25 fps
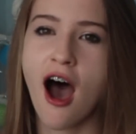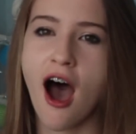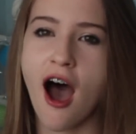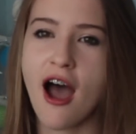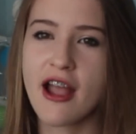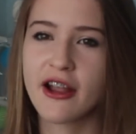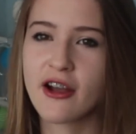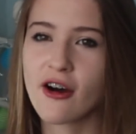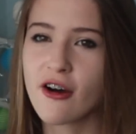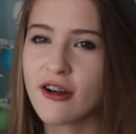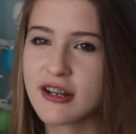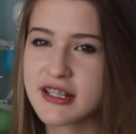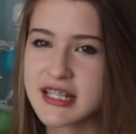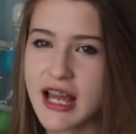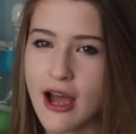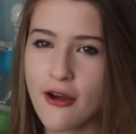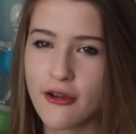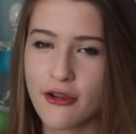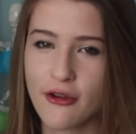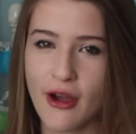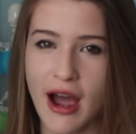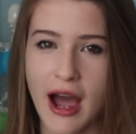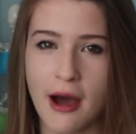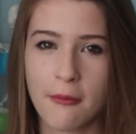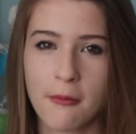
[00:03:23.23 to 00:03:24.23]
I can't tell
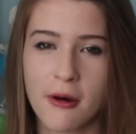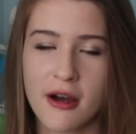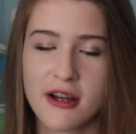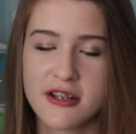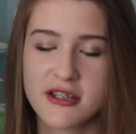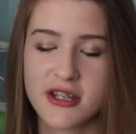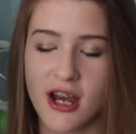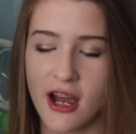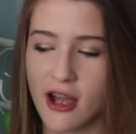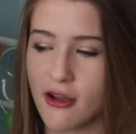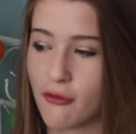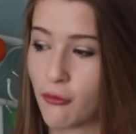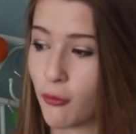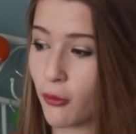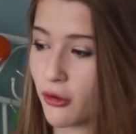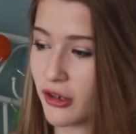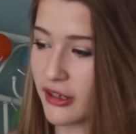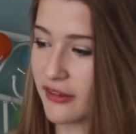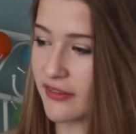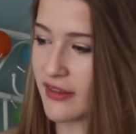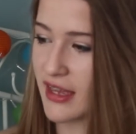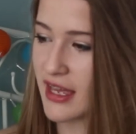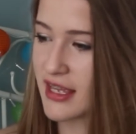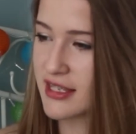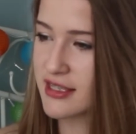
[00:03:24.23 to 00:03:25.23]
you how much I've
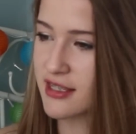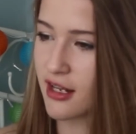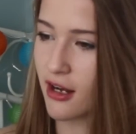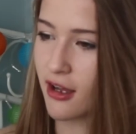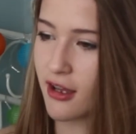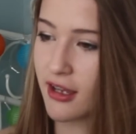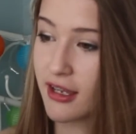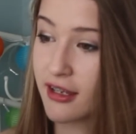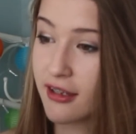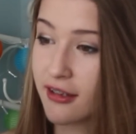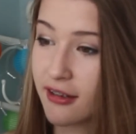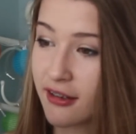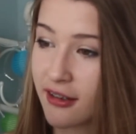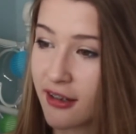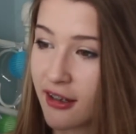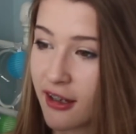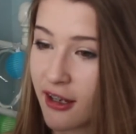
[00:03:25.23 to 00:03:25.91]
wanted this. Like,